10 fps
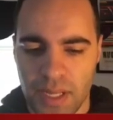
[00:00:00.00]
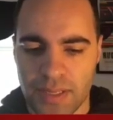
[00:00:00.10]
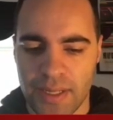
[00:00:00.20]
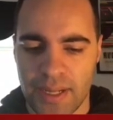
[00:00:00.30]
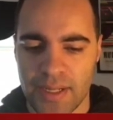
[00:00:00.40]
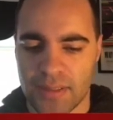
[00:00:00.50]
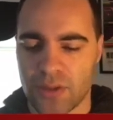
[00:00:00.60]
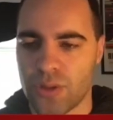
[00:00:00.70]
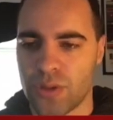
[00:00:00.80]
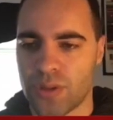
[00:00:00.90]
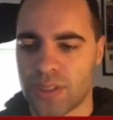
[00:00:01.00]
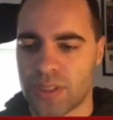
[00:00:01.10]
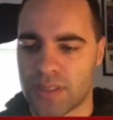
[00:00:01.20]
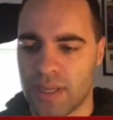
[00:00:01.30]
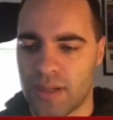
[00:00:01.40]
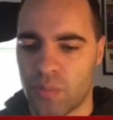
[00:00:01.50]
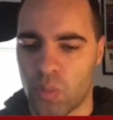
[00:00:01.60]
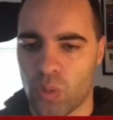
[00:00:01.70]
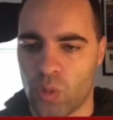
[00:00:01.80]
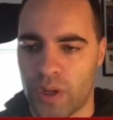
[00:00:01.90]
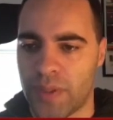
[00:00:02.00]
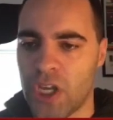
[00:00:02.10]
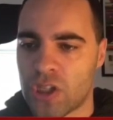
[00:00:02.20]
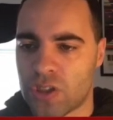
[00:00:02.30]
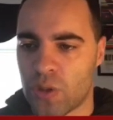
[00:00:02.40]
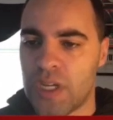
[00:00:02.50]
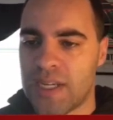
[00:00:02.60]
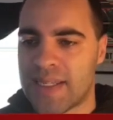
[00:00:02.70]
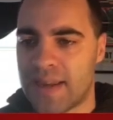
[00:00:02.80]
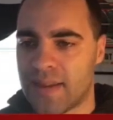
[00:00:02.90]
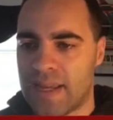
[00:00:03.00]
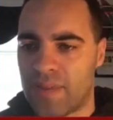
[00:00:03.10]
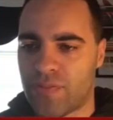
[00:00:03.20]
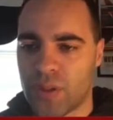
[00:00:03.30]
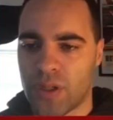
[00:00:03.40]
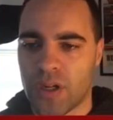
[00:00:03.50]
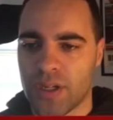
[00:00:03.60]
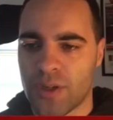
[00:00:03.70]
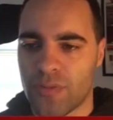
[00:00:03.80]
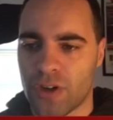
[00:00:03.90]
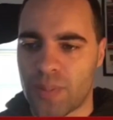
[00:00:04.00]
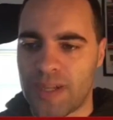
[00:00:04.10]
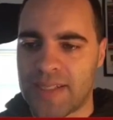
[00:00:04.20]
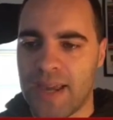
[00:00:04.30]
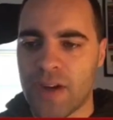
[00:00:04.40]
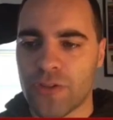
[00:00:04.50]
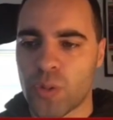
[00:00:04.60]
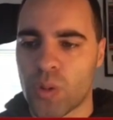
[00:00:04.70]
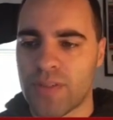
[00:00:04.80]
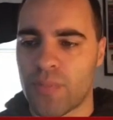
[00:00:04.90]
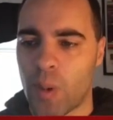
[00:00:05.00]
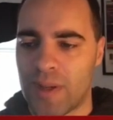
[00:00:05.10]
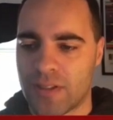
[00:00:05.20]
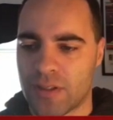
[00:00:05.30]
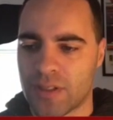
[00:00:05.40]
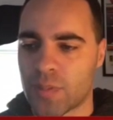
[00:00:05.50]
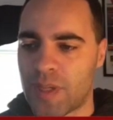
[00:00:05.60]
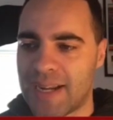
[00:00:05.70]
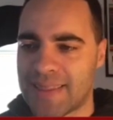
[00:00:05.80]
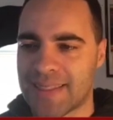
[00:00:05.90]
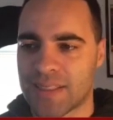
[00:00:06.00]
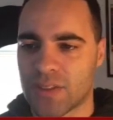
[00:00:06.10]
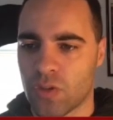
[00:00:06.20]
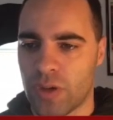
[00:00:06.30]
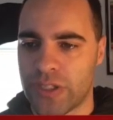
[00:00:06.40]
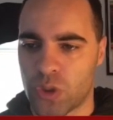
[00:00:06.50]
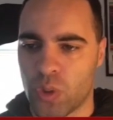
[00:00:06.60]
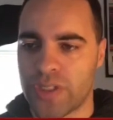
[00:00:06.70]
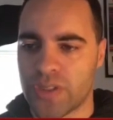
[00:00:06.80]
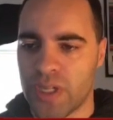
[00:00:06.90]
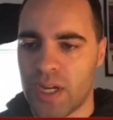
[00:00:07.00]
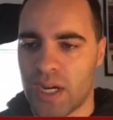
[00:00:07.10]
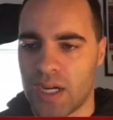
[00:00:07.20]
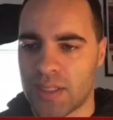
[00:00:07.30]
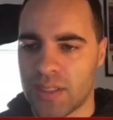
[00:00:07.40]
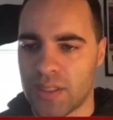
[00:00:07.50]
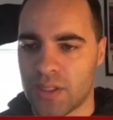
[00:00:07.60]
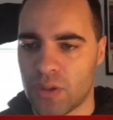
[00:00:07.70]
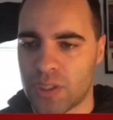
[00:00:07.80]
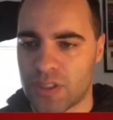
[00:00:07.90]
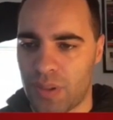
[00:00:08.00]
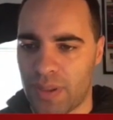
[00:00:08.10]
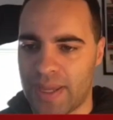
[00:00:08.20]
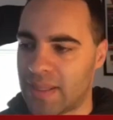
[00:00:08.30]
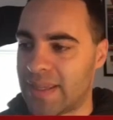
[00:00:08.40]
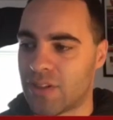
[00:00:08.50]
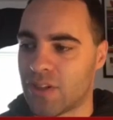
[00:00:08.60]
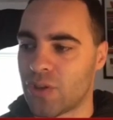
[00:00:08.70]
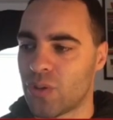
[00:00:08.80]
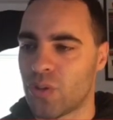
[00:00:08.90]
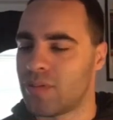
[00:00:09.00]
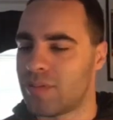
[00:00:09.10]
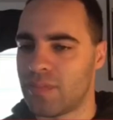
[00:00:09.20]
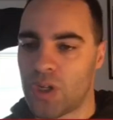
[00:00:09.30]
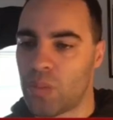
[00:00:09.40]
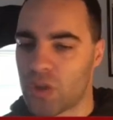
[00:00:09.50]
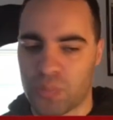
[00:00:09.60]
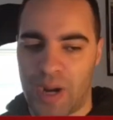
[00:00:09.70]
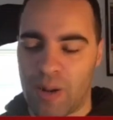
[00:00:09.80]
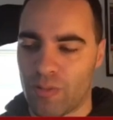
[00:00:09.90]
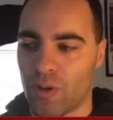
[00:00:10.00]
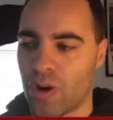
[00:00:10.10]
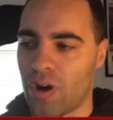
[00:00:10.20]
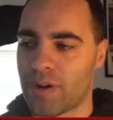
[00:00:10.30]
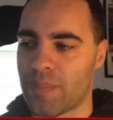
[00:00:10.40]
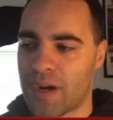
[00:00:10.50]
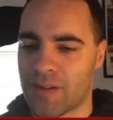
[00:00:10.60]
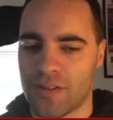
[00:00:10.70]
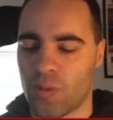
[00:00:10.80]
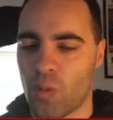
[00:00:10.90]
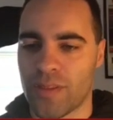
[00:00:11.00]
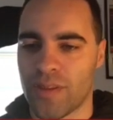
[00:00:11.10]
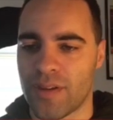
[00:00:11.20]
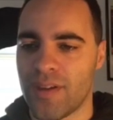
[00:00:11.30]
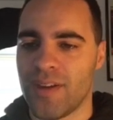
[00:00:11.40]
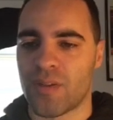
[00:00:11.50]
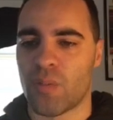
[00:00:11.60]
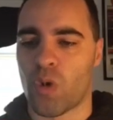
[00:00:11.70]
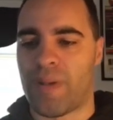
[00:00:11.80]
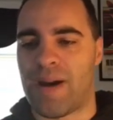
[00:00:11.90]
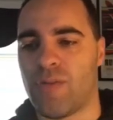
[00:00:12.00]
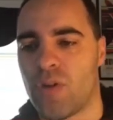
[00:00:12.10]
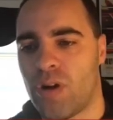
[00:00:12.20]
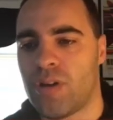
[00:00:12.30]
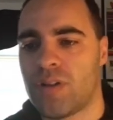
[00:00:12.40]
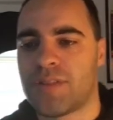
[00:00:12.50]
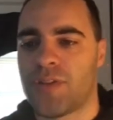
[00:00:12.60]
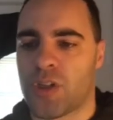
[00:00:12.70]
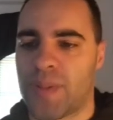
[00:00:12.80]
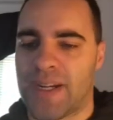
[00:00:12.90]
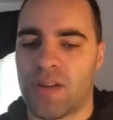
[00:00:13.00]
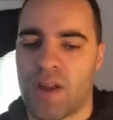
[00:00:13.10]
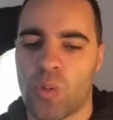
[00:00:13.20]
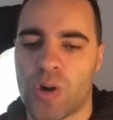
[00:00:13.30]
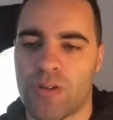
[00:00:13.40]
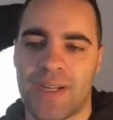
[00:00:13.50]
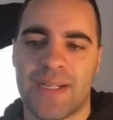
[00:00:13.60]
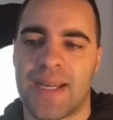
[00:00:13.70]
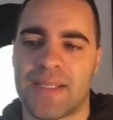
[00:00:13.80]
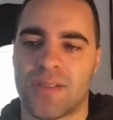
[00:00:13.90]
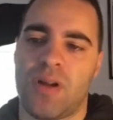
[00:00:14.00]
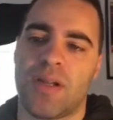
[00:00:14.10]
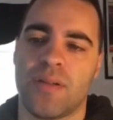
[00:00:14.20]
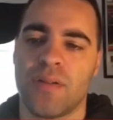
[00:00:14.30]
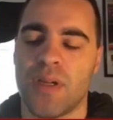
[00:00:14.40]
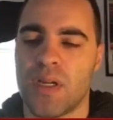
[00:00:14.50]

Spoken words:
And then Hidetsugu is that board wipe. So yeah, if you're expecting that, or if you want to give Bowmasters a spin, I think this is a great choice. You get to play like the new, most powerful card in Modern, or one of the more powerful cards. If you're expecting a lot of One Ring decks, a lot of